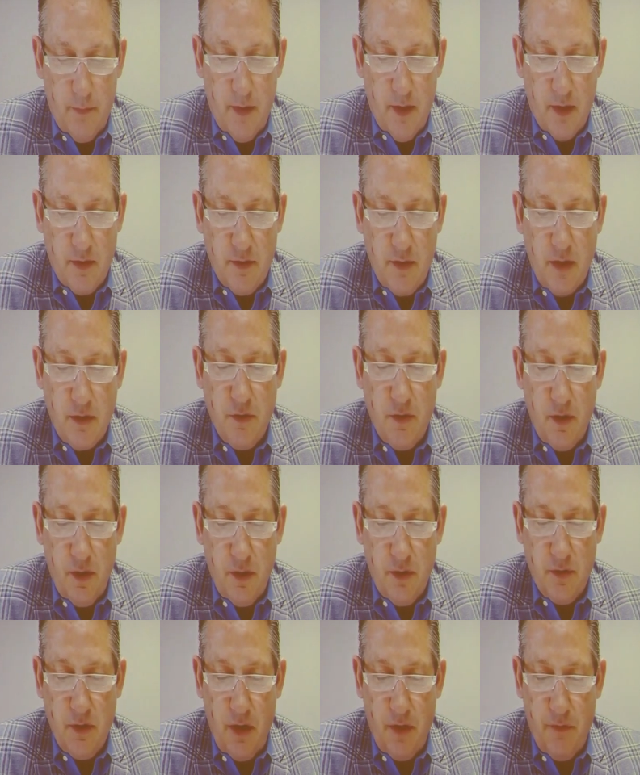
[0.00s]
the extension
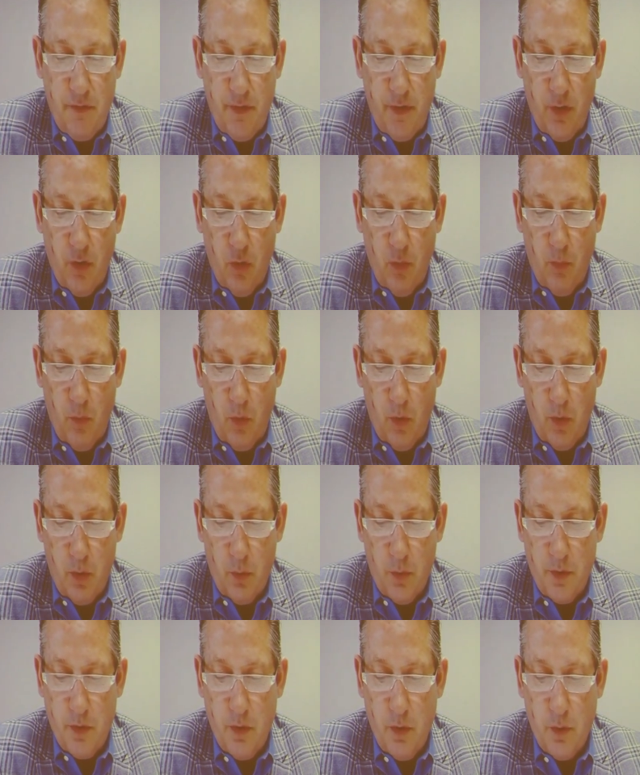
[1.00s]
of the safer at home
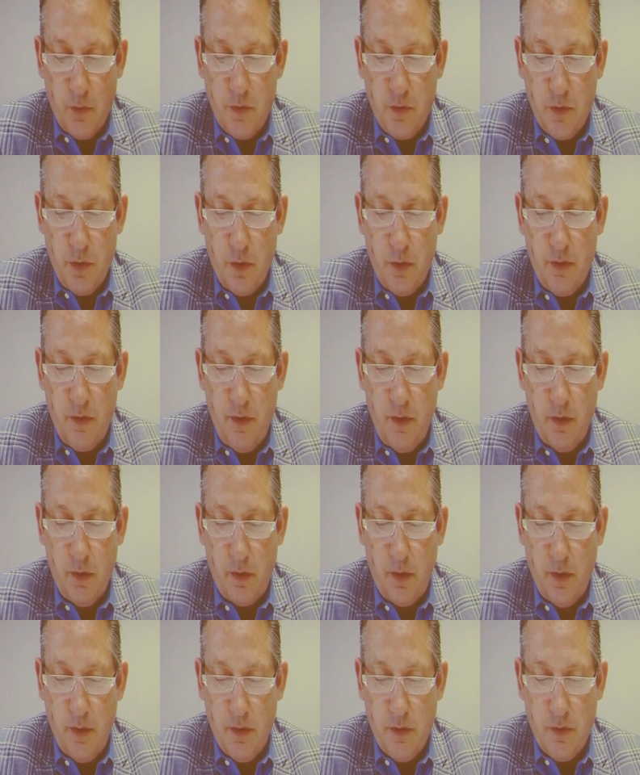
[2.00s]
order with no certainty or
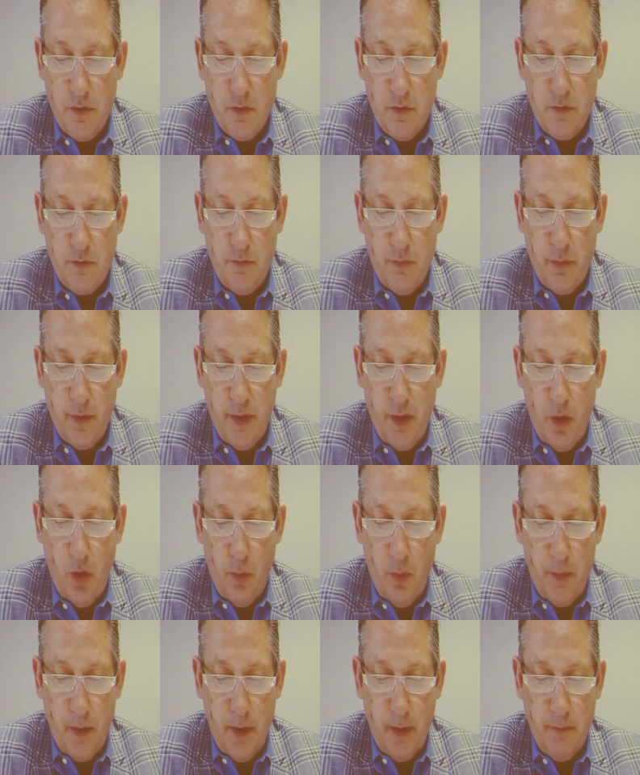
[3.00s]
conditions for
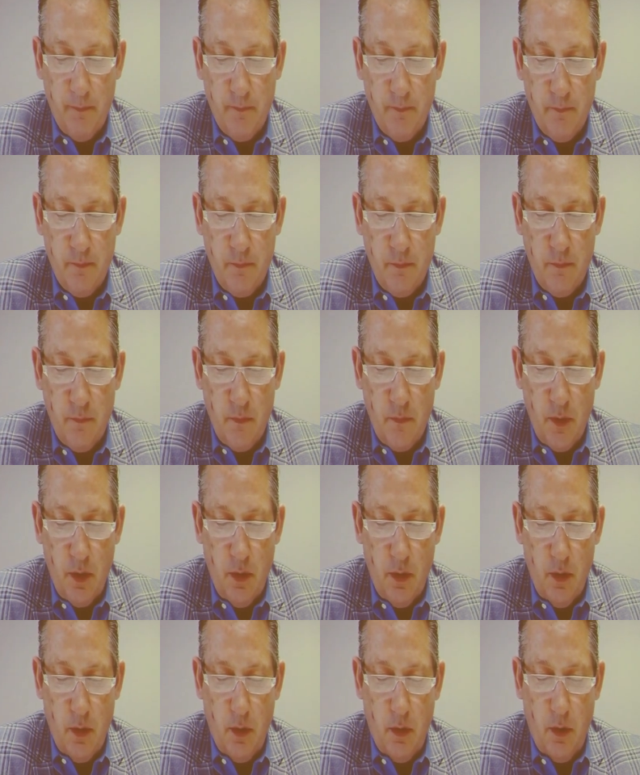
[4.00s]
reopening.
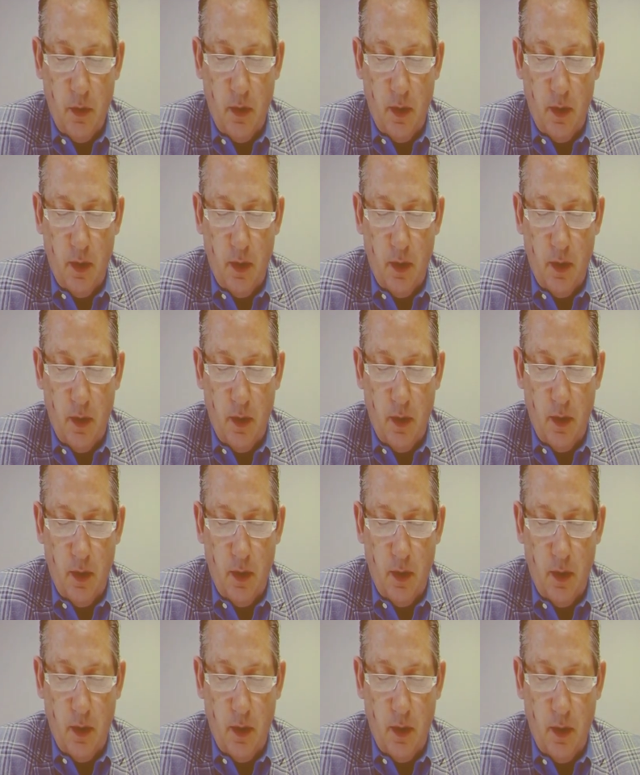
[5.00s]
Um,
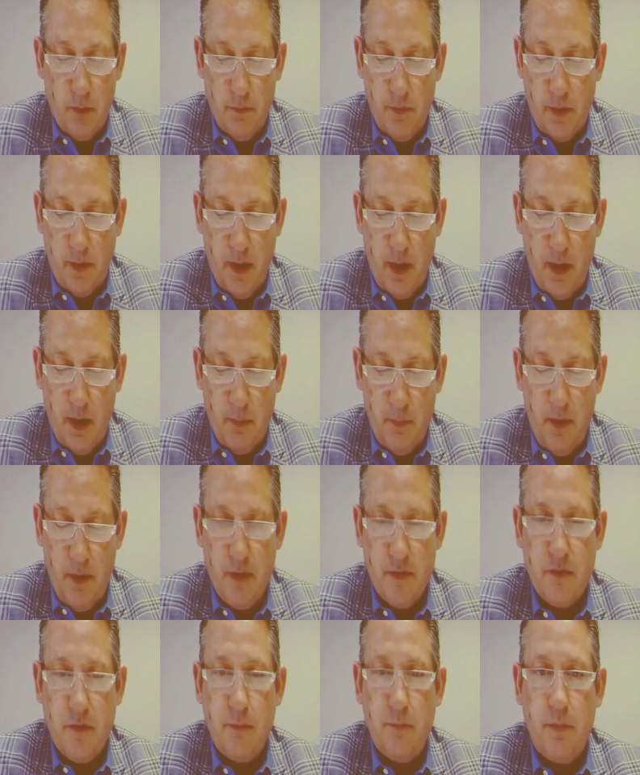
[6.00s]
our economy
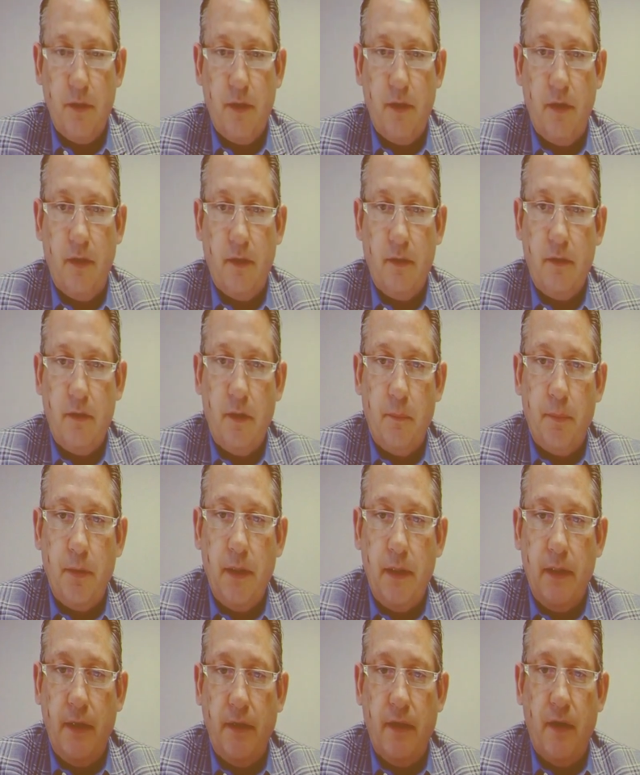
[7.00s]
is complete,
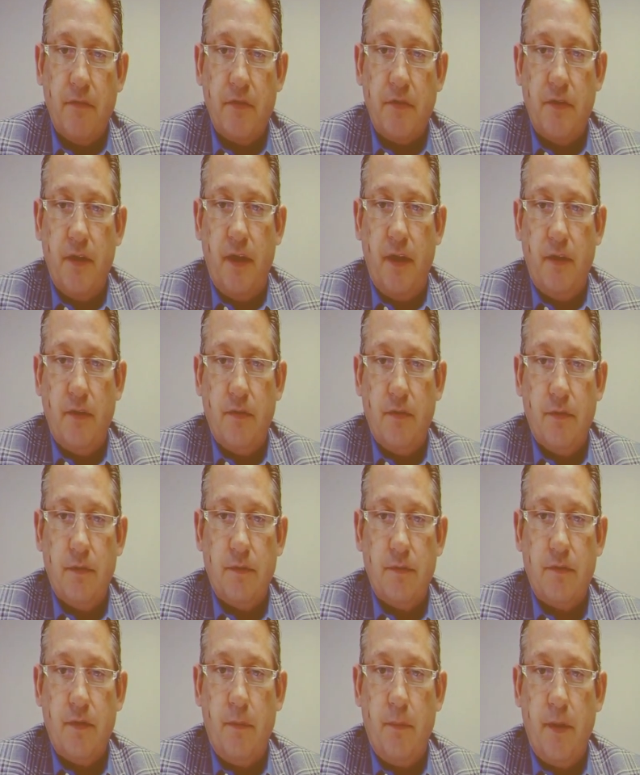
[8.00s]
completely devastating
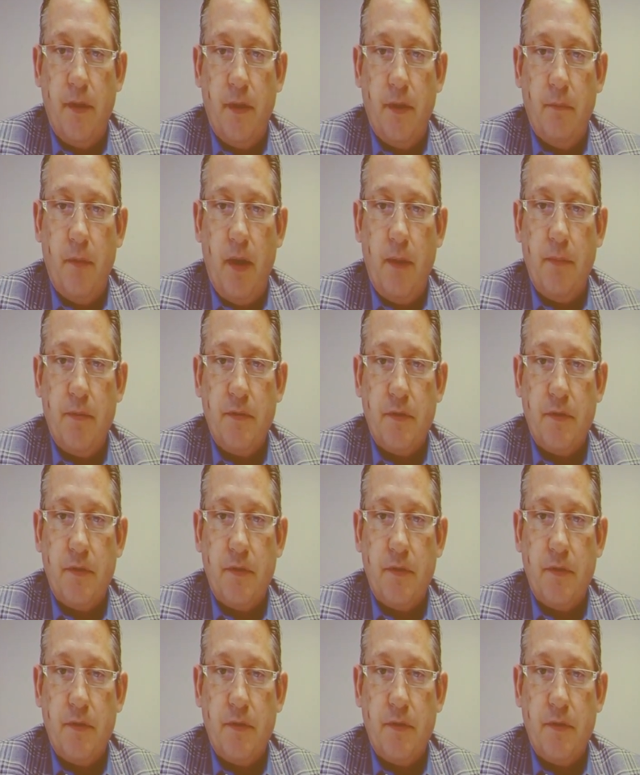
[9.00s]
to somebody in my